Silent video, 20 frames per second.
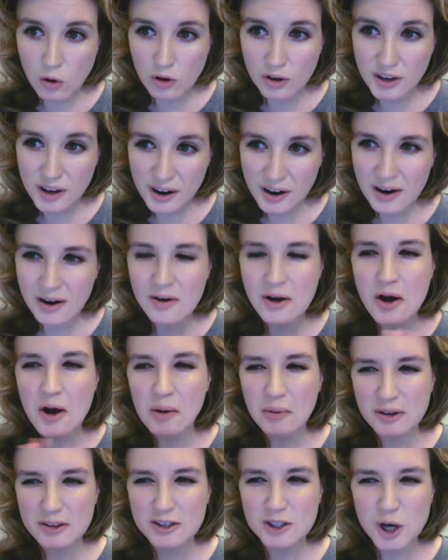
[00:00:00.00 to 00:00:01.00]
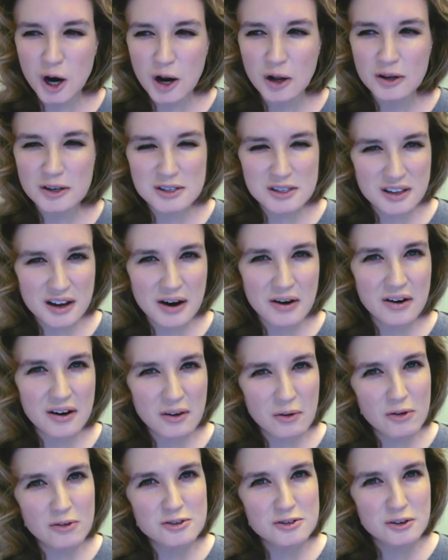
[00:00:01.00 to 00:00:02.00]
here with Charlize Theron
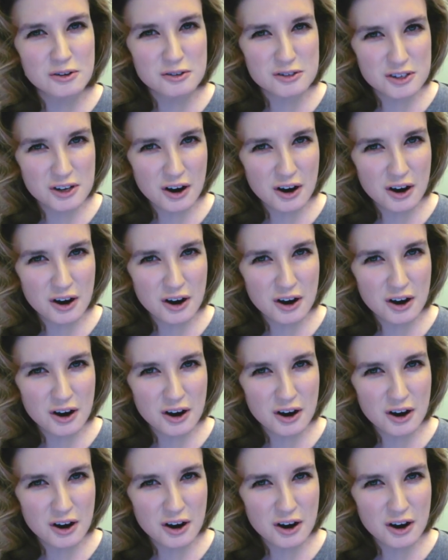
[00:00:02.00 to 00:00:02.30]
also